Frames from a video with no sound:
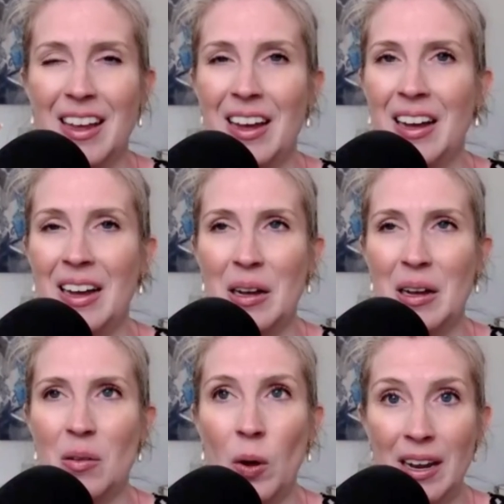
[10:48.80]

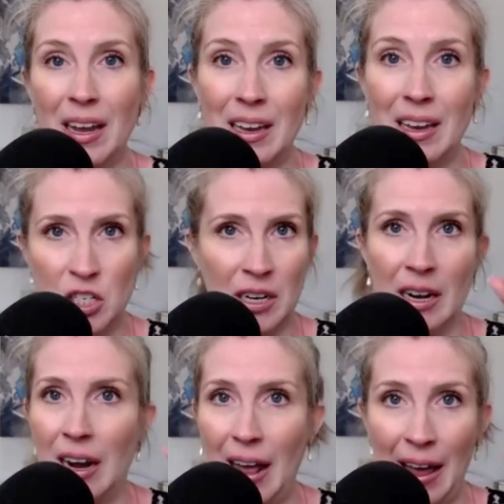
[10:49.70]
antigen in
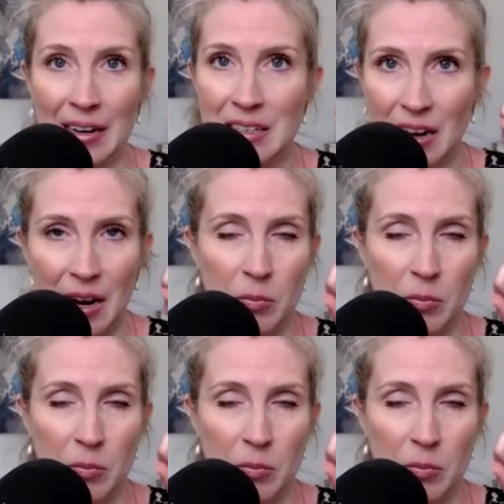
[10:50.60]
it at a time.